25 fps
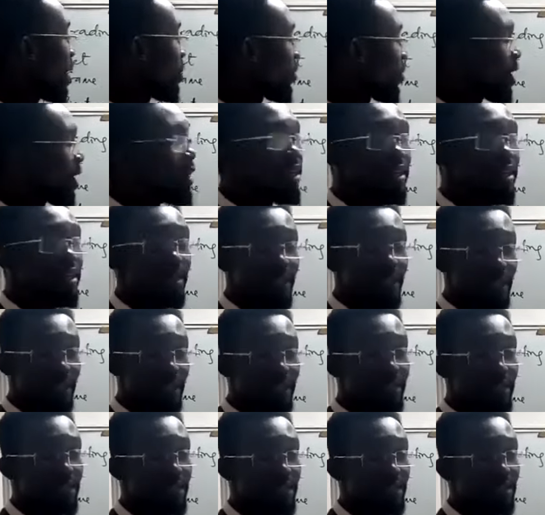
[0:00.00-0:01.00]
I'm already in
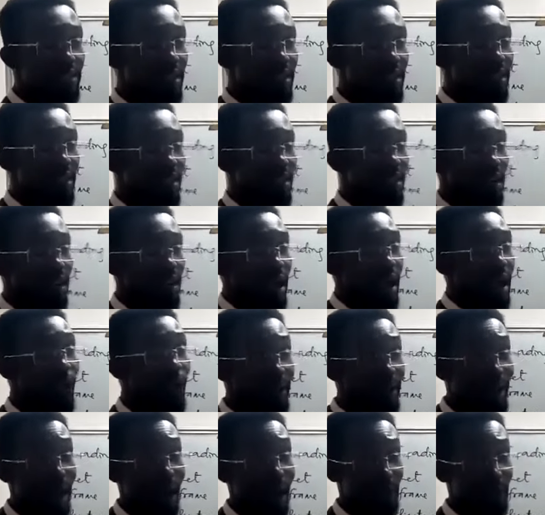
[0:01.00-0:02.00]
it, I will
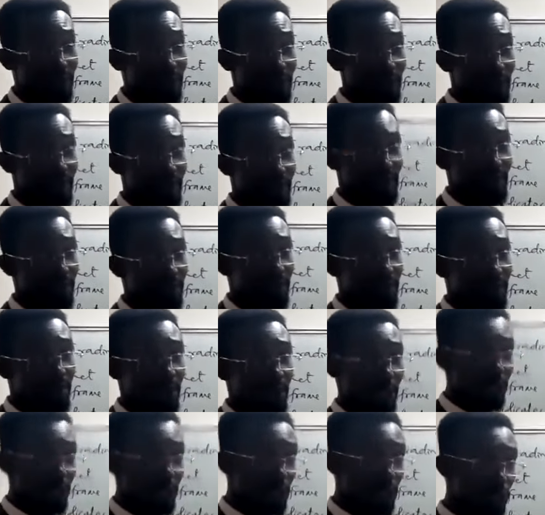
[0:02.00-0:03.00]
allow it
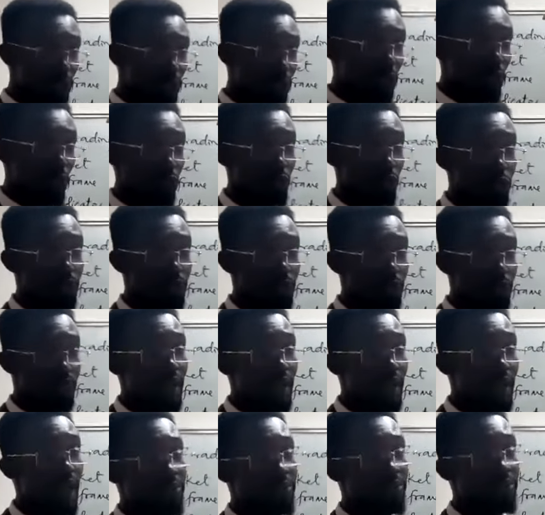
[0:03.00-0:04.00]
to go, see
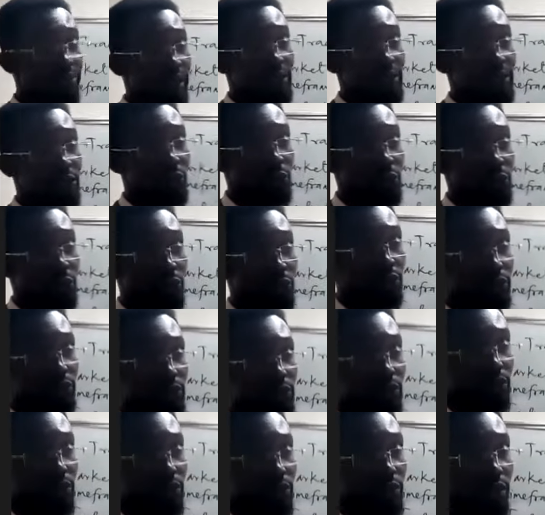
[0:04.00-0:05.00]
how far it
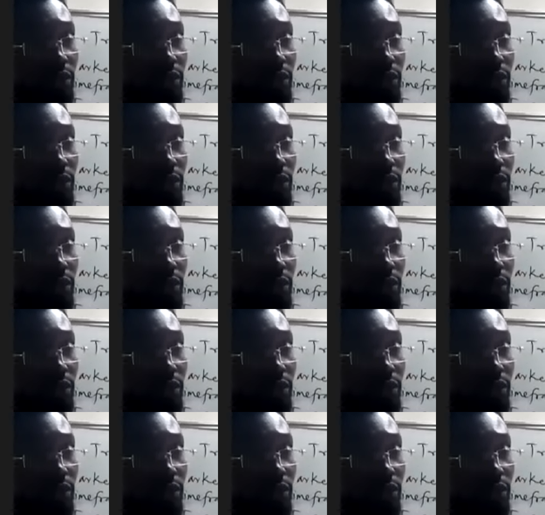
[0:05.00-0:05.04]
goes.